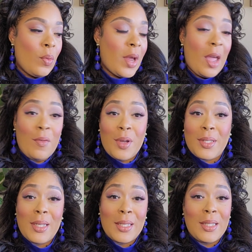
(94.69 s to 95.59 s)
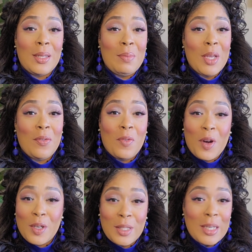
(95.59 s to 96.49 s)
Whatever is next to me
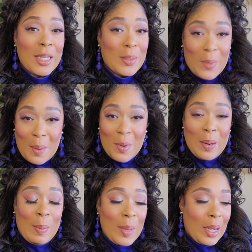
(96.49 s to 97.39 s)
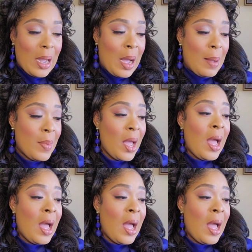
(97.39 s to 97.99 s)
first, that's what I'm going to pick up.